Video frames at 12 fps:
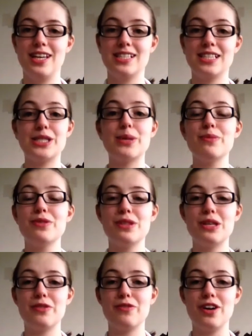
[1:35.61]
Some of
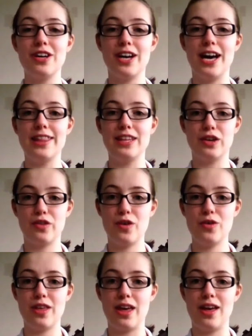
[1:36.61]
the fungi that
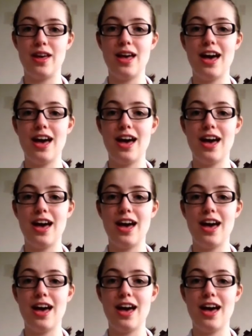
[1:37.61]
grow there